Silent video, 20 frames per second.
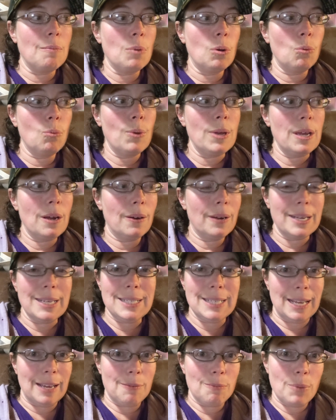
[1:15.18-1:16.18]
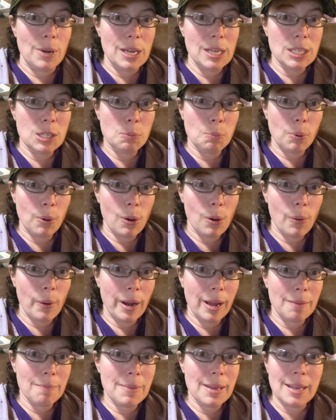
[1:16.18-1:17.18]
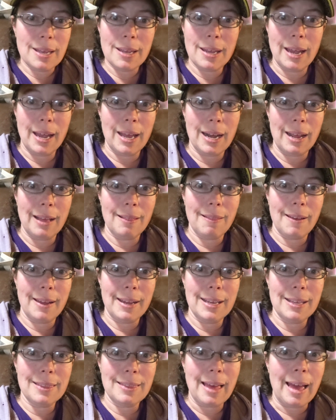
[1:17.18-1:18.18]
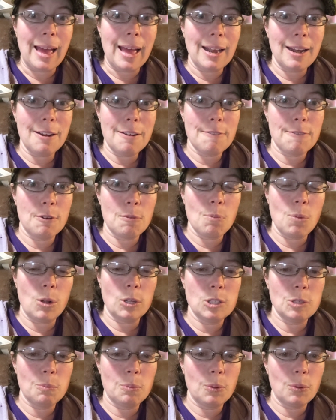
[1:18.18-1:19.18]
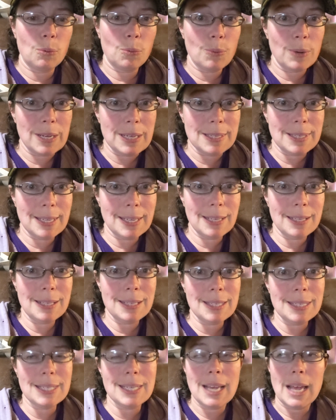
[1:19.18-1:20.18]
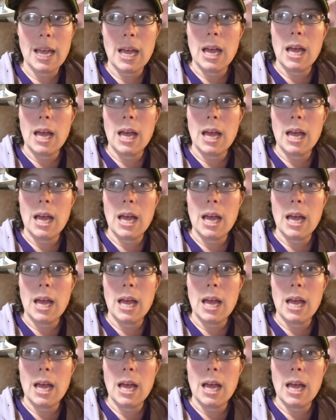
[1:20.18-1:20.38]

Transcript: We are a dam raised program, and I like that for multiple reasons,